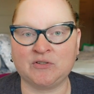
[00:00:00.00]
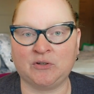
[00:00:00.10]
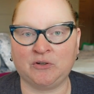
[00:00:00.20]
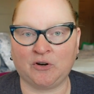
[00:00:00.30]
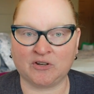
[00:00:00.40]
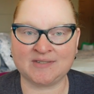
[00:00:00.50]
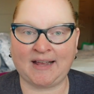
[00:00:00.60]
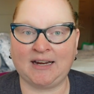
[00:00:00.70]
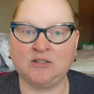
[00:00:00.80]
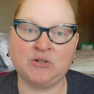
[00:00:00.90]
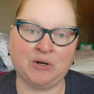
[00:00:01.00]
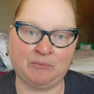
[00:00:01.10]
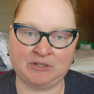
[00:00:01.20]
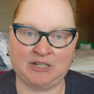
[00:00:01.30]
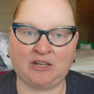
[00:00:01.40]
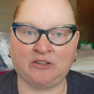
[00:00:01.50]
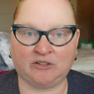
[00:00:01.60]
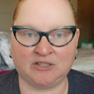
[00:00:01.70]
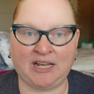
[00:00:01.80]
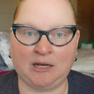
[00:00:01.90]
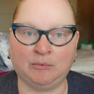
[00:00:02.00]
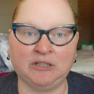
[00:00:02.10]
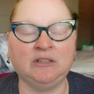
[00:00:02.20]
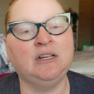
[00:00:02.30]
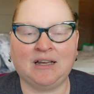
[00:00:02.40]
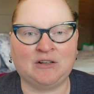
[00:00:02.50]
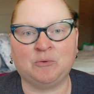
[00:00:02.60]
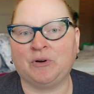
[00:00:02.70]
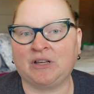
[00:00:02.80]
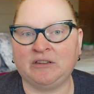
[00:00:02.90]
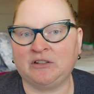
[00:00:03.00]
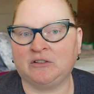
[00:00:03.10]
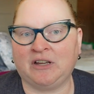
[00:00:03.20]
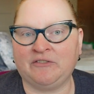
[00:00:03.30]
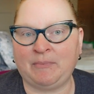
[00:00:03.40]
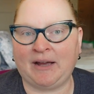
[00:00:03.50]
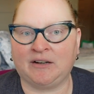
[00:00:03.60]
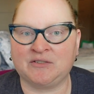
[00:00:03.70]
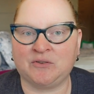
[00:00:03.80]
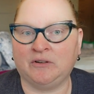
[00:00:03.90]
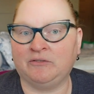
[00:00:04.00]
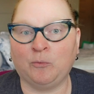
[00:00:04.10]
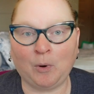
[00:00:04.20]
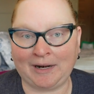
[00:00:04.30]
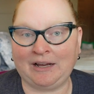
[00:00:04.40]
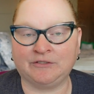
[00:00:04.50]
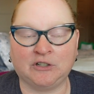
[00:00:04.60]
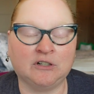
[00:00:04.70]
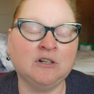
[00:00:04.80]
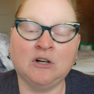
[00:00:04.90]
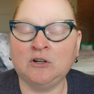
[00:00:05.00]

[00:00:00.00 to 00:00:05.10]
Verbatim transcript: So you're assigned to a particular table and you bring little gift bags of whatever